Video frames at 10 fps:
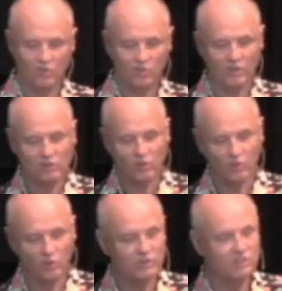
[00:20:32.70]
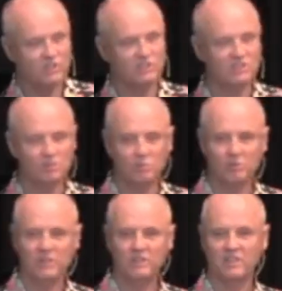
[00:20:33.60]
We are told that Jesus will
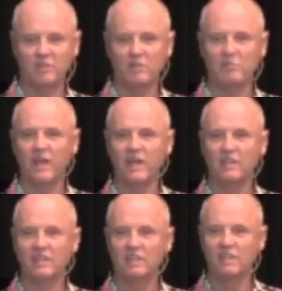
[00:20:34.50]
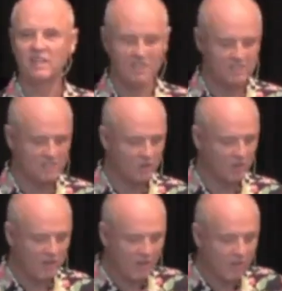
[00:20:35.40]
be coming back. He's
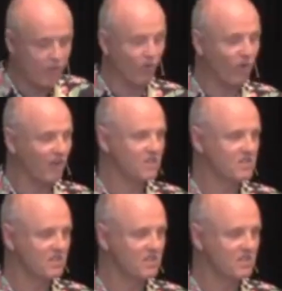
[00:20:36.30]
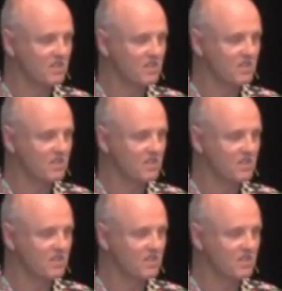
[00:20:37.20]
coming back for us someday.